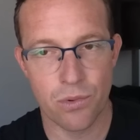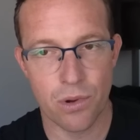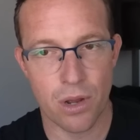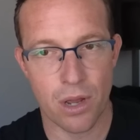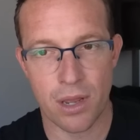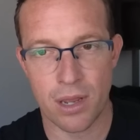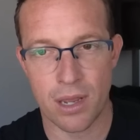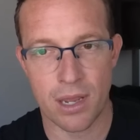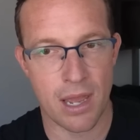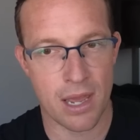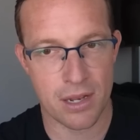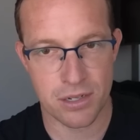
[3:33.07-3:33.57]

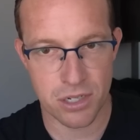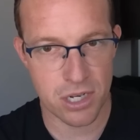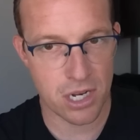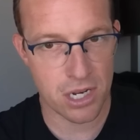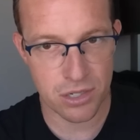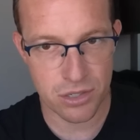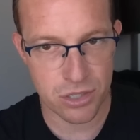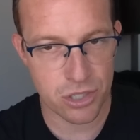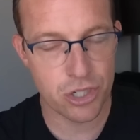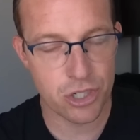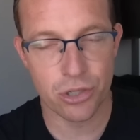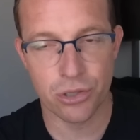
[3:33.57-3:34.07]
He has
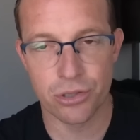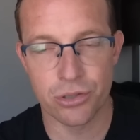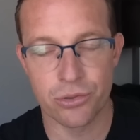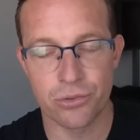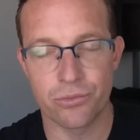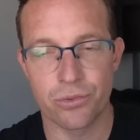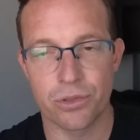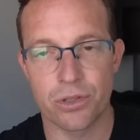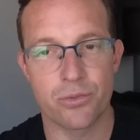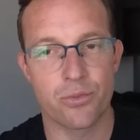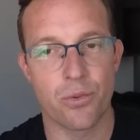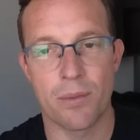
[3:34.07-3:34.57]
his
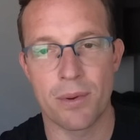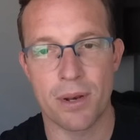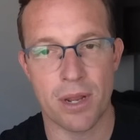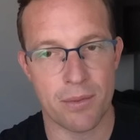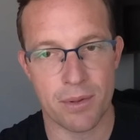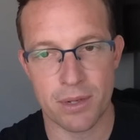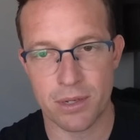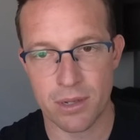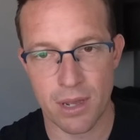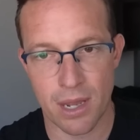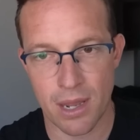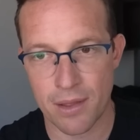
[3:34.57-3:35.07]
children with this woman. I
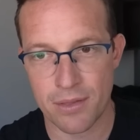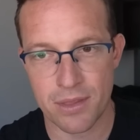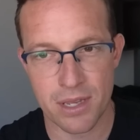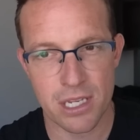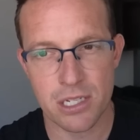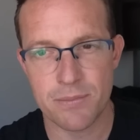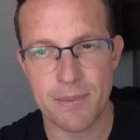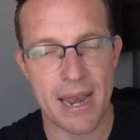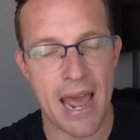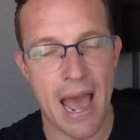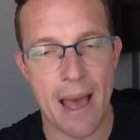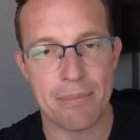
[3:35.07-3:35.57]
mean, I think
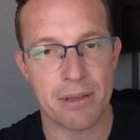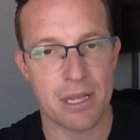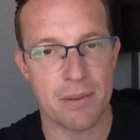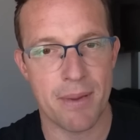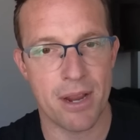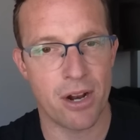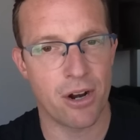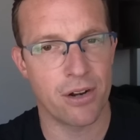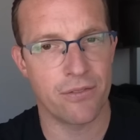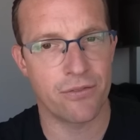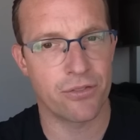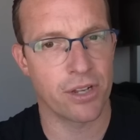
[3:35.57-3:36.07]
he's been happily
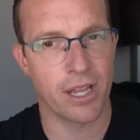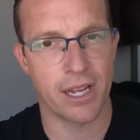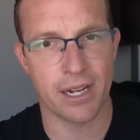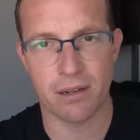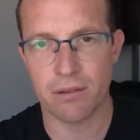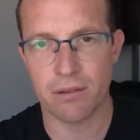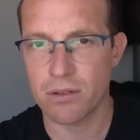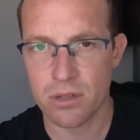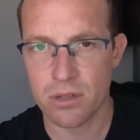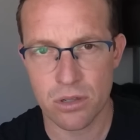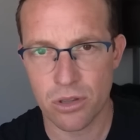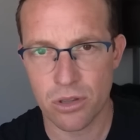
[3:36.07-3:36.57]
married for like
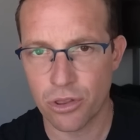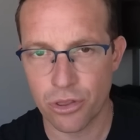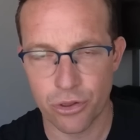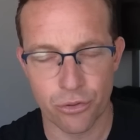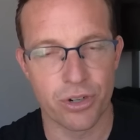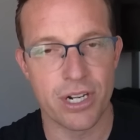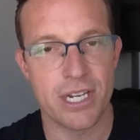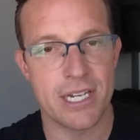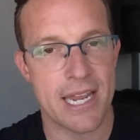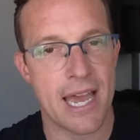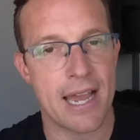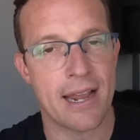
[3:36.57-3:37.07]

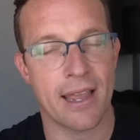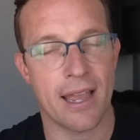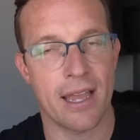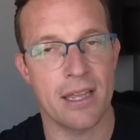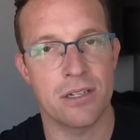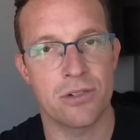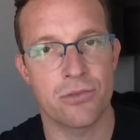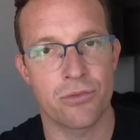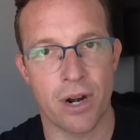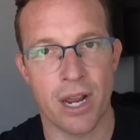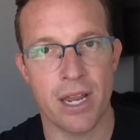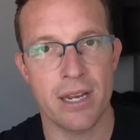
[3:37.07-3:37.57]
3
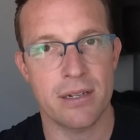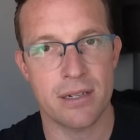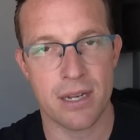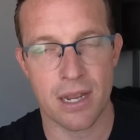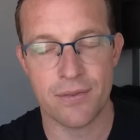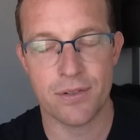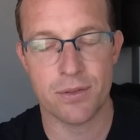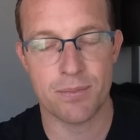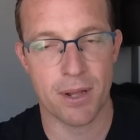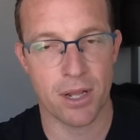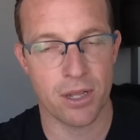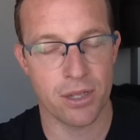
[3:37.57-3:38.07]
decades, right?
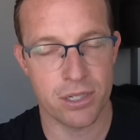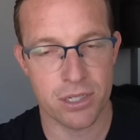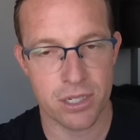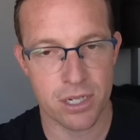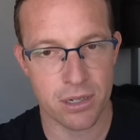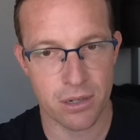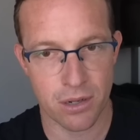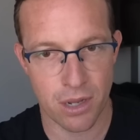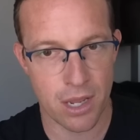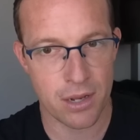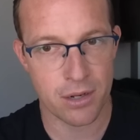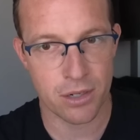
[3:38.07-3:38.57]
Dave Chappelle is a
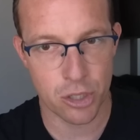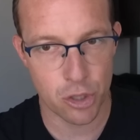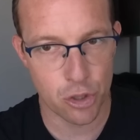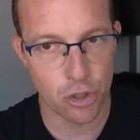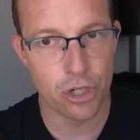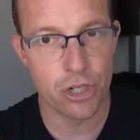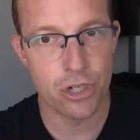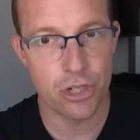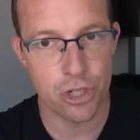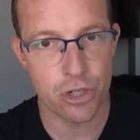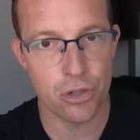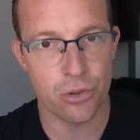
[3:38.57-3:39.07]

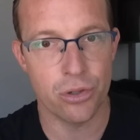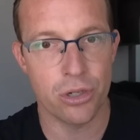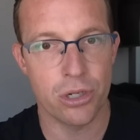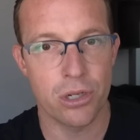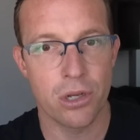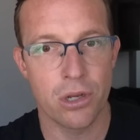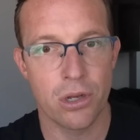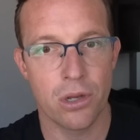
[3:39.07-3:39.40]
good dude.